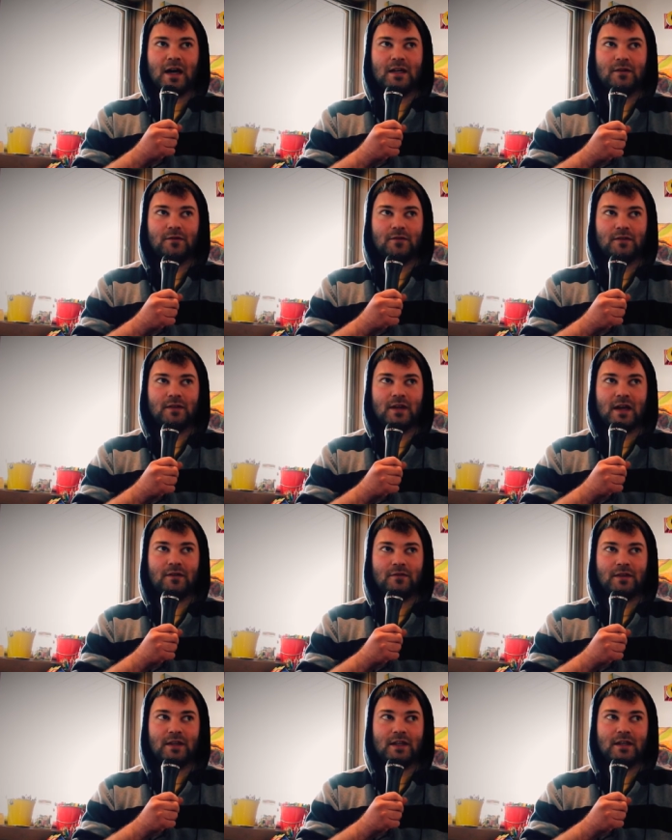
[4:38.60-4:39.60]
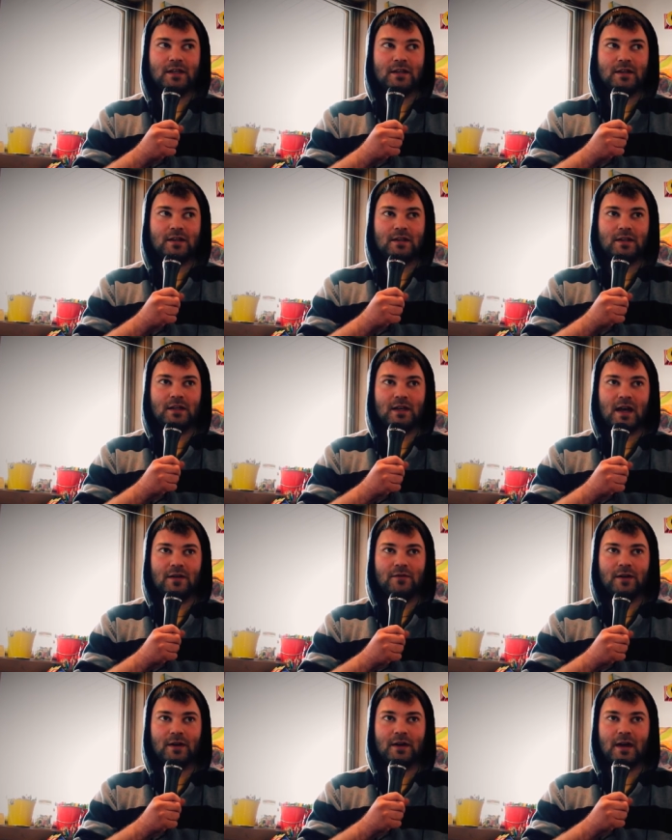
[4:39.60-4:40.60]
I don't think it can
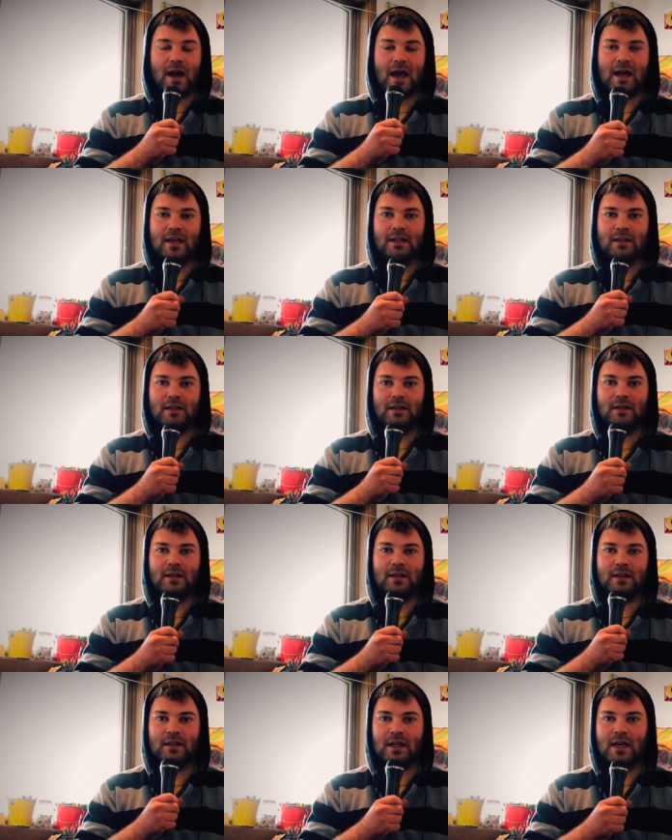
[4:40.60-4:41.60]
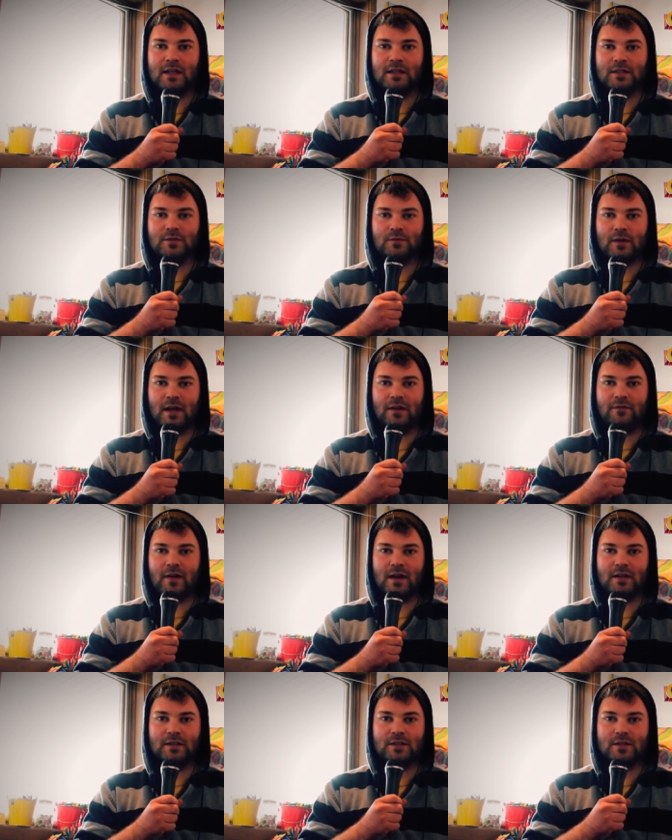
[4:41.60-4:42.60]
ever end, and that is what I
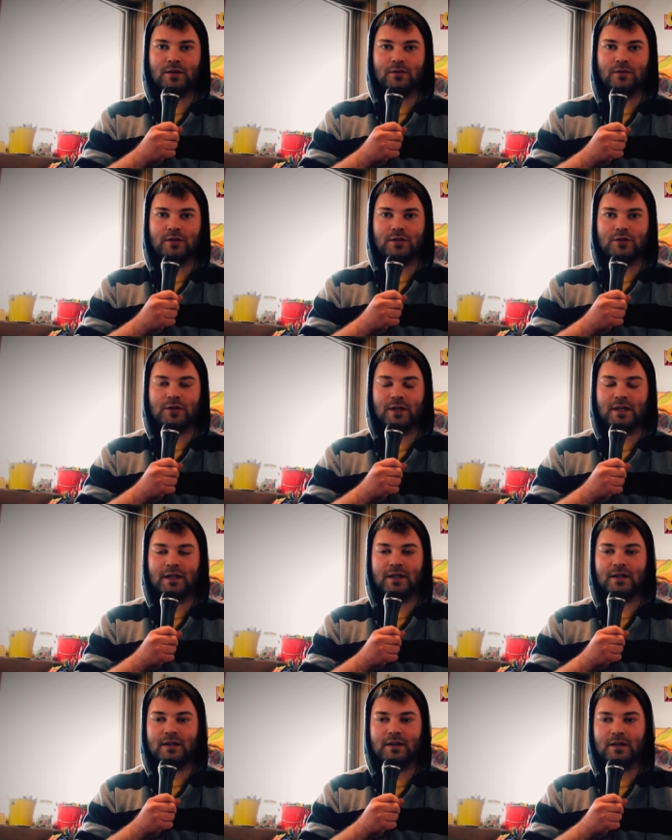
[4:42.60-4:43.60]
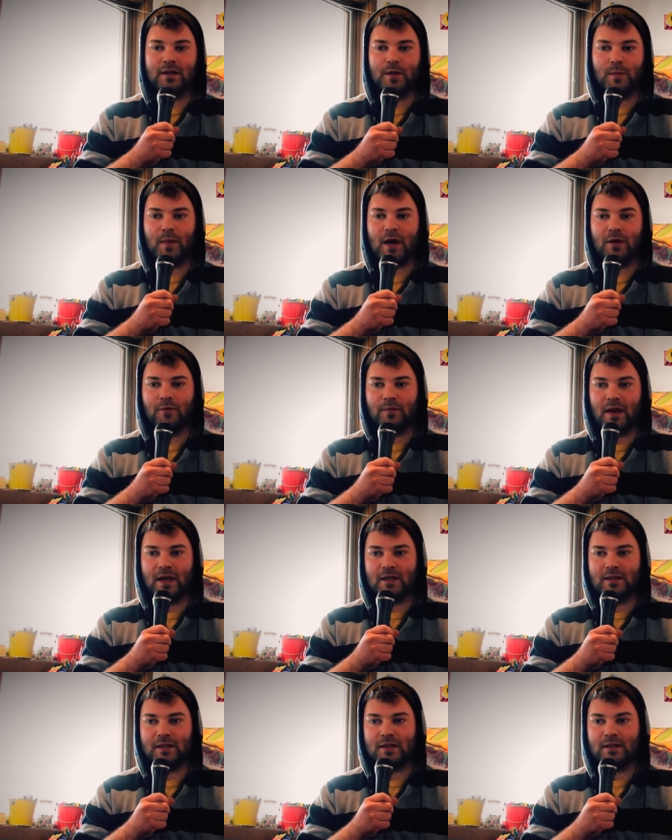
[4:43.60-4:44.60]
find so intriguing about
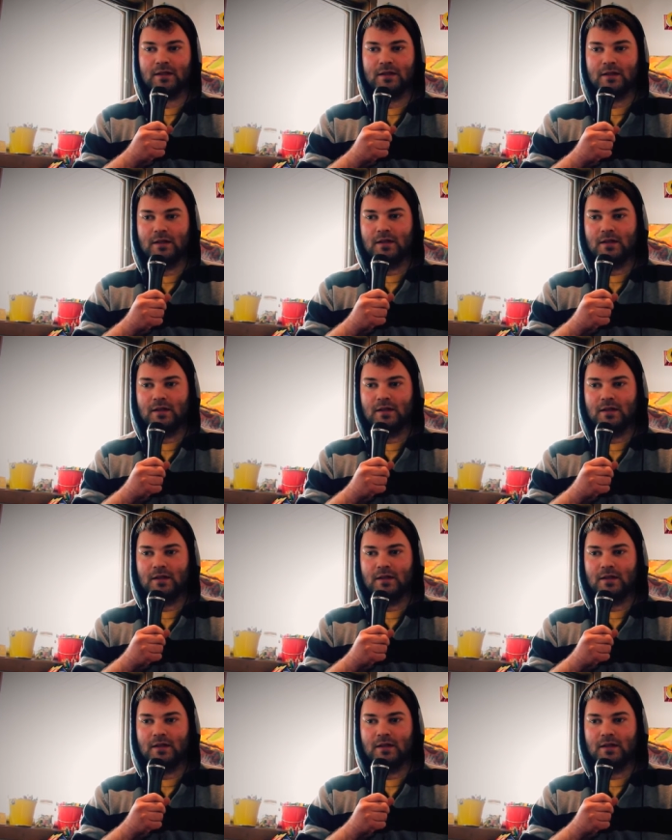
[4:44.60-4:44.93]
painting,